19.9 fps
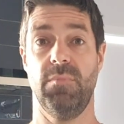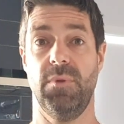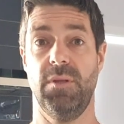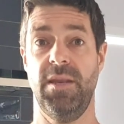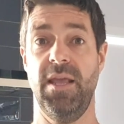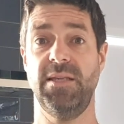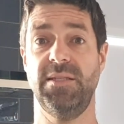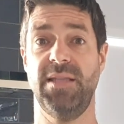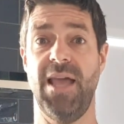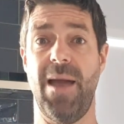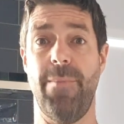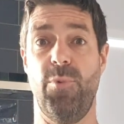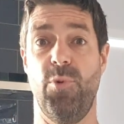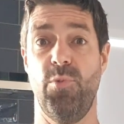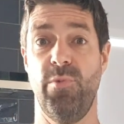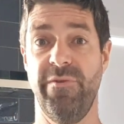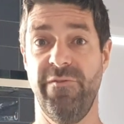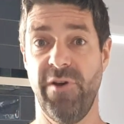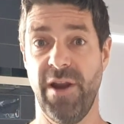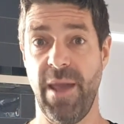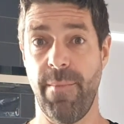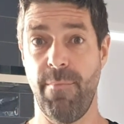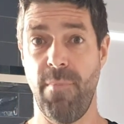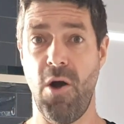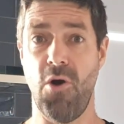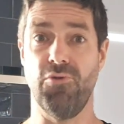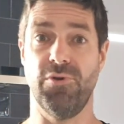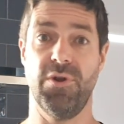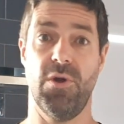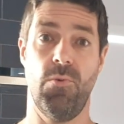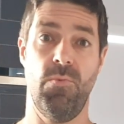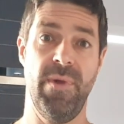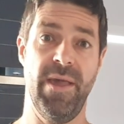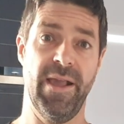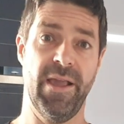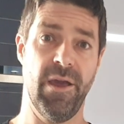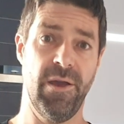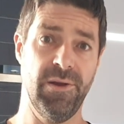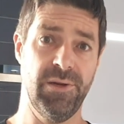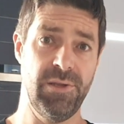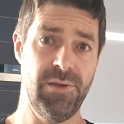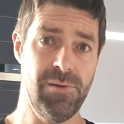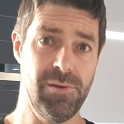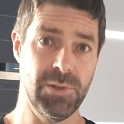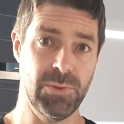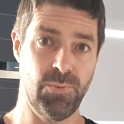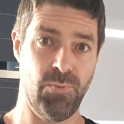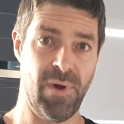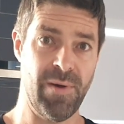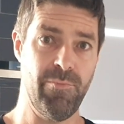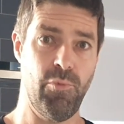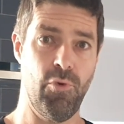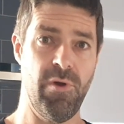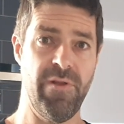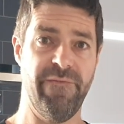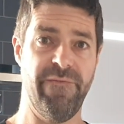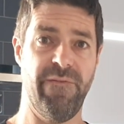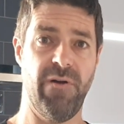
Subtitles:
Next up, we've got our malt. We are going to use 1.5